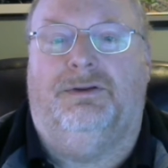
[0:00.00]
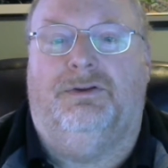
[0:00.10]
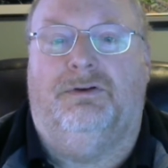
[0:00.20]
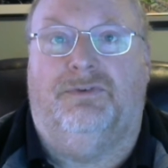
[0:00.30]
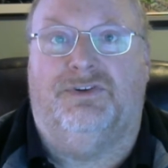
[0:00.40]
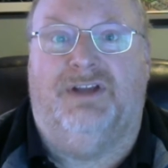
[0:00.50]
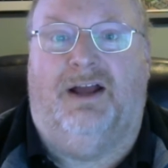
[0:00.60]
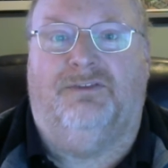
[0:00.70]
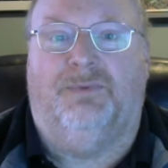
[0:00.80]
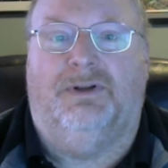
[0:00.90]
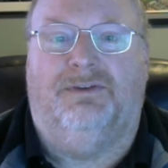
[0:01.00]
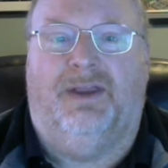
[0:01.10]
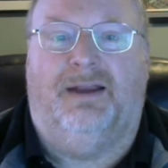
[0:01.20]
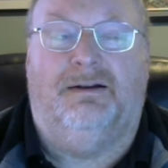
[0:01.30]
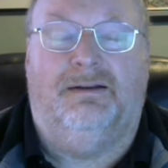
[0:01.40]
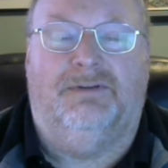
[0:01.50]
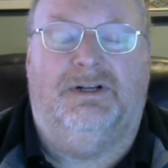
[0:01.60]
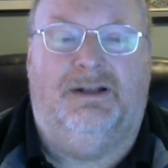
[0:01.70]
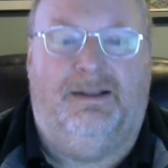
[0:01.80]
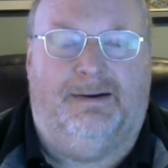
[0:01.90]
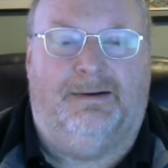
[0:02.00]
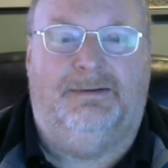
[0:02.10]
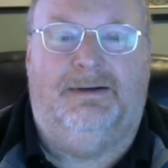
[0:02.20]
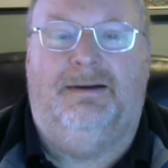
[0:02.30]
University Hospitals and Cleveland Clinic.